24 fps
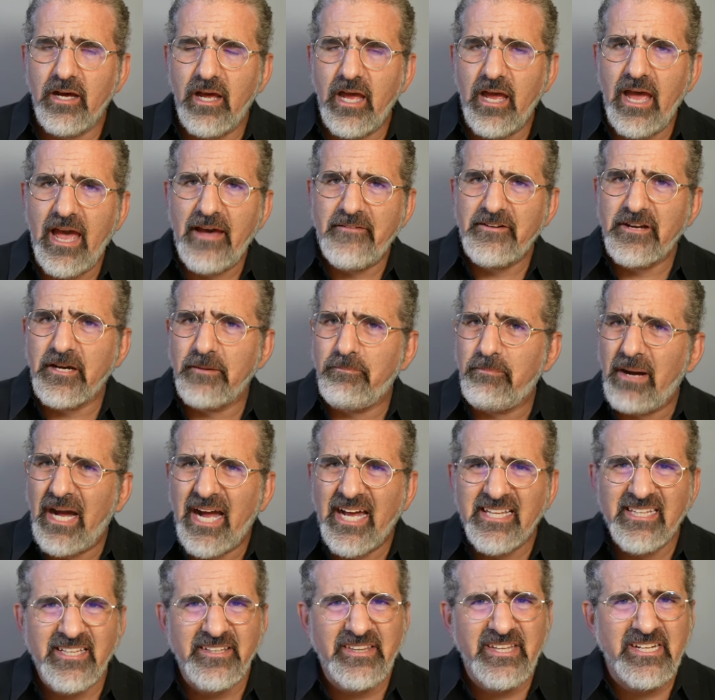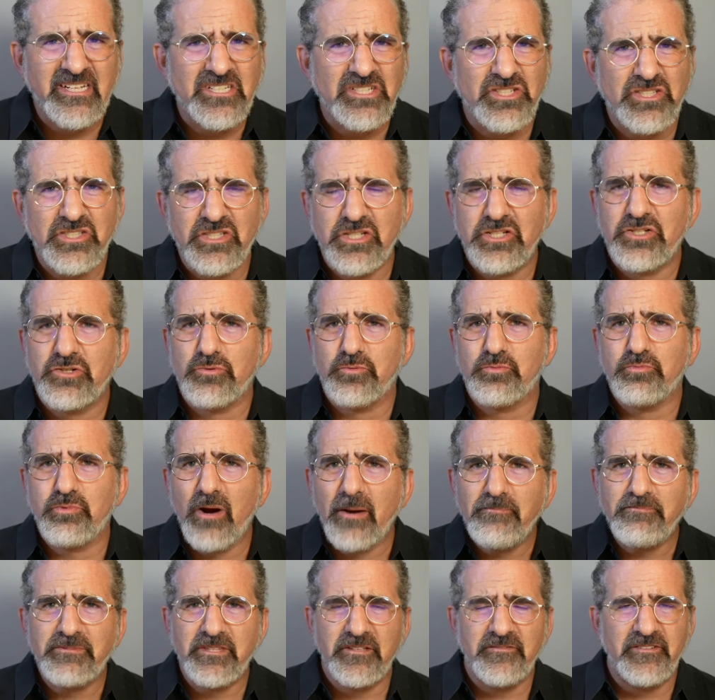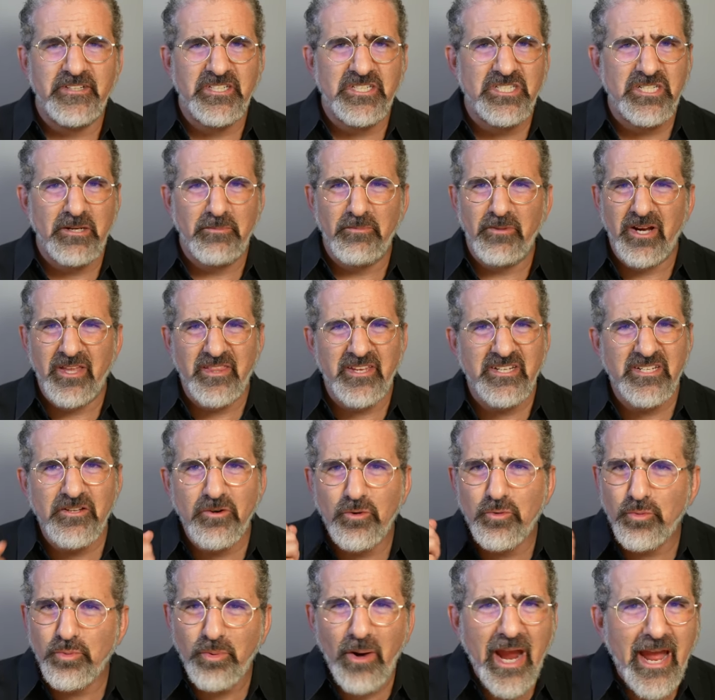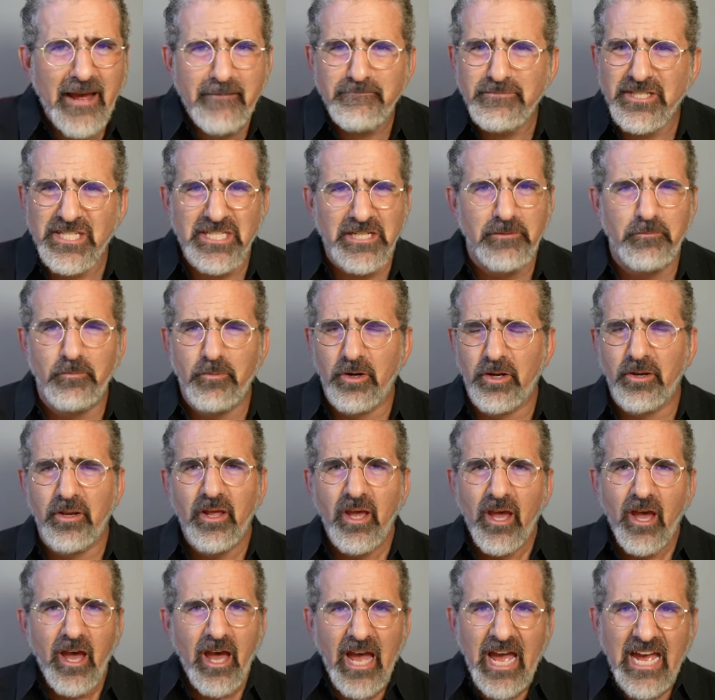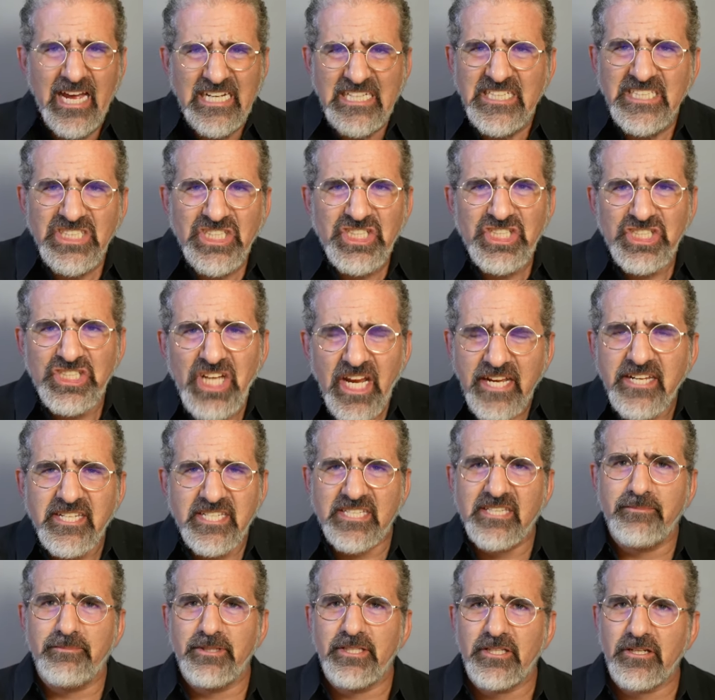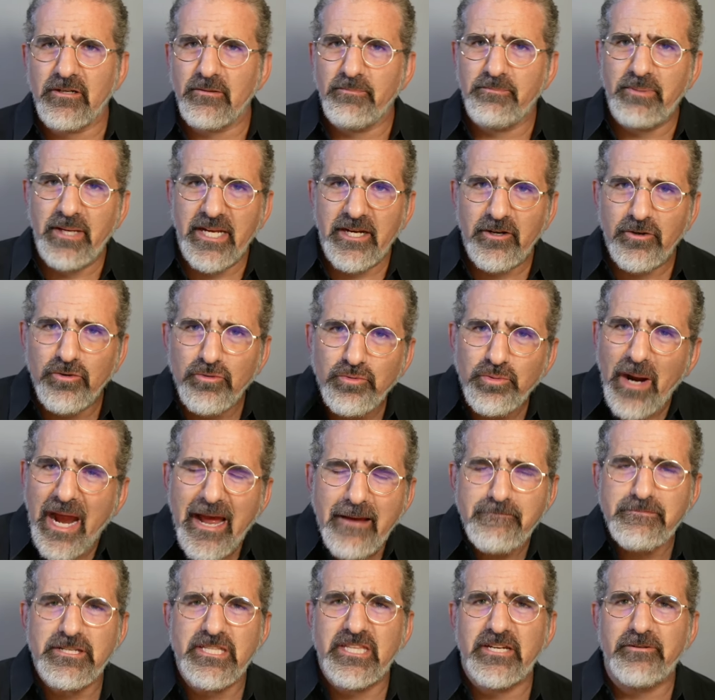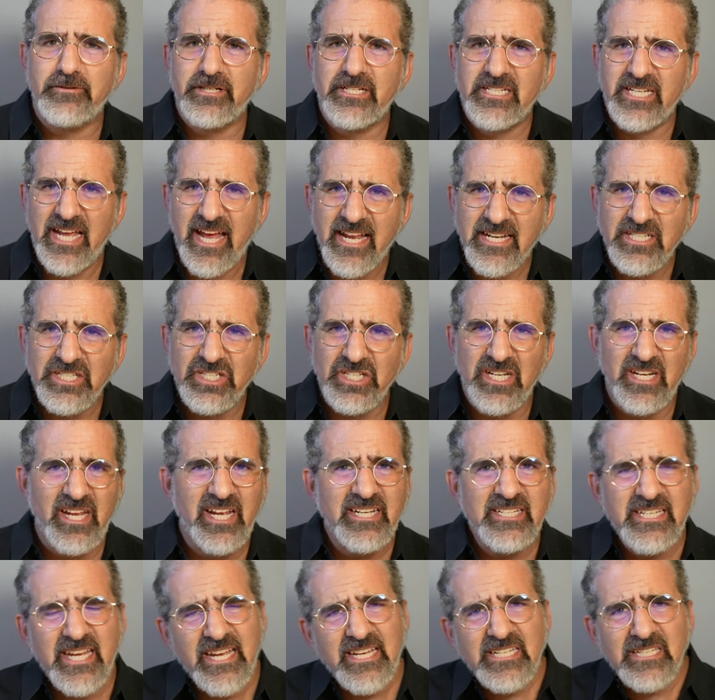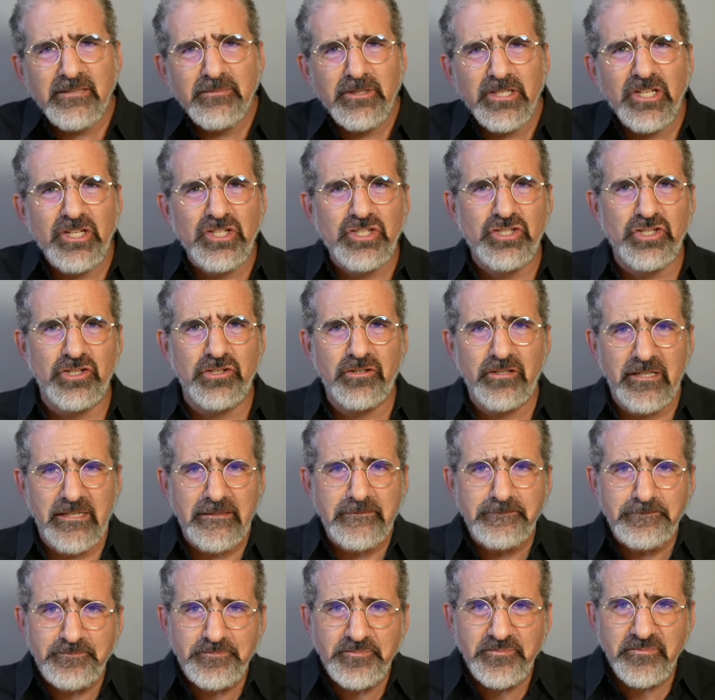having a pilot that is disruptive in some way, that grabs someone, shakes them a little bit, grabs their attention, and takes them on a journey,